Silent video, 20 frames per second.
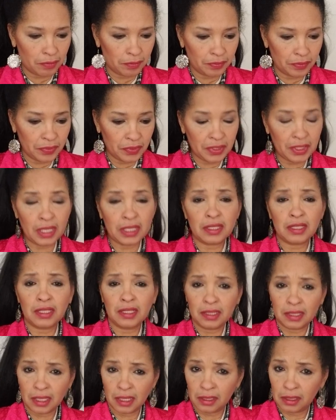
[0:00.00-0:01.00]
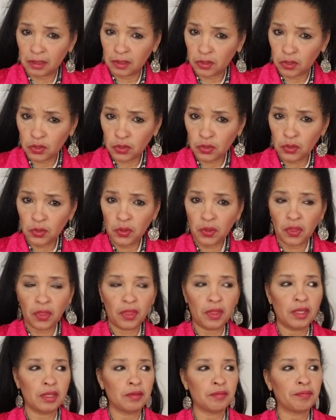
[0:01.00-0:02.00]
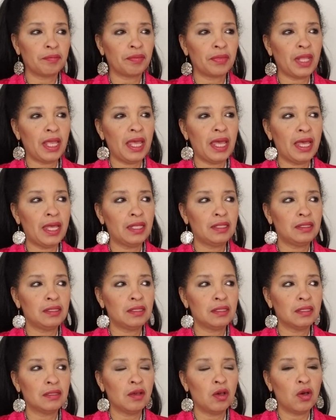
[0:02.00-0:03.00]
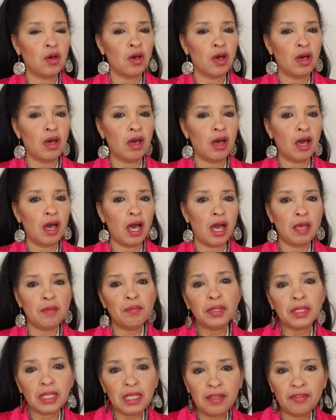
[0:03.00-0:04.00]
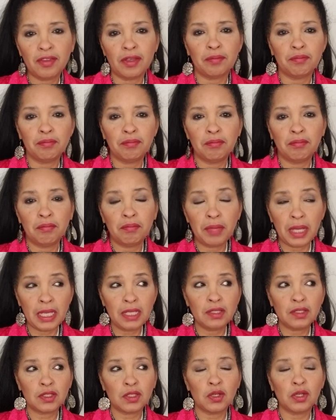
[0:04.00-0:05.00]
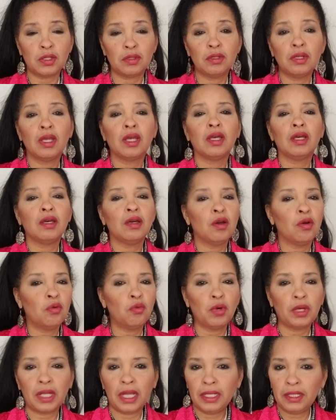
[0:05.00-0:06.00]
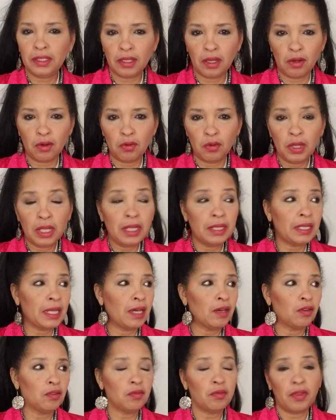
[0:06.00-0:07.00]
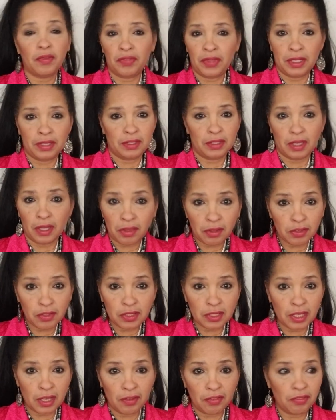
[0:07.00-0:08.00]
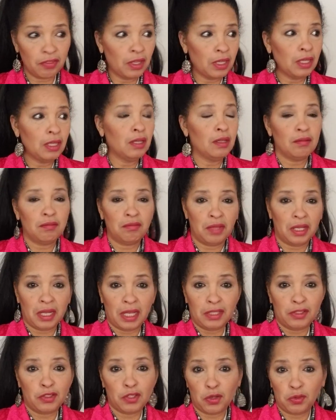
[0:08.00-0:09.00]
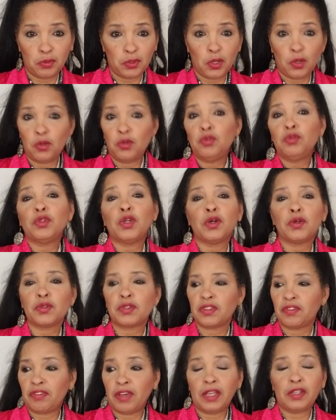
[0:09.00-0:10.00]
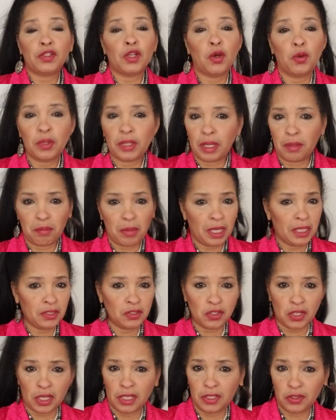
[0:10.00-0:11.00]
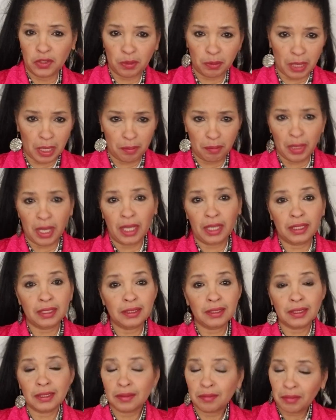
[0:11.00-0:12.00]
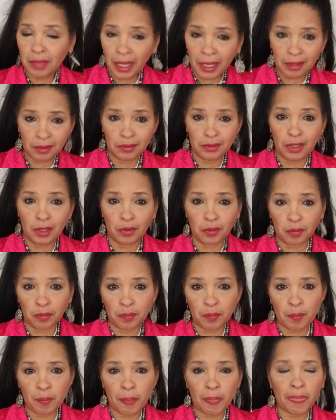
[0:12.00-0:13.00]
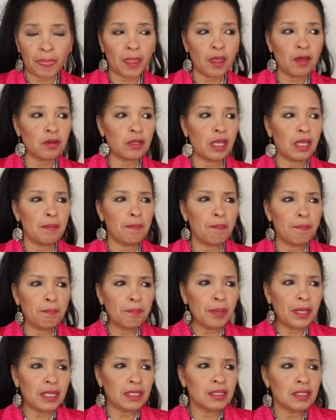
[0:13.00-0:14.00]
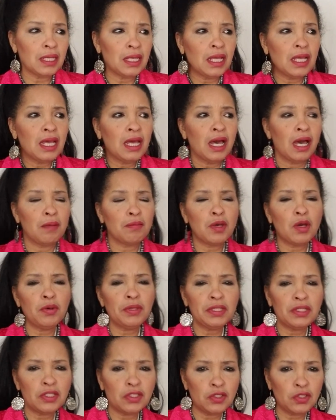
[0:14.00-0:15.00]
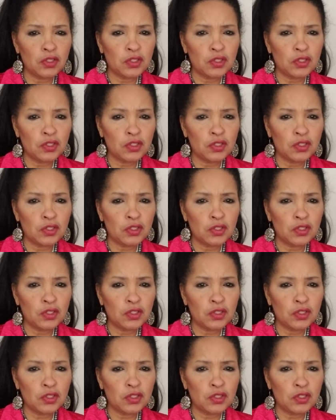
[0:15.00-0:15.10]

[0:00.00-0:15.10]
says he's telling the truth, and I believe him based on what I know. Now, if there's other stuff that I don't know, who knows? If I know it, I might change my mind. I don't know. Okay, but I'm going to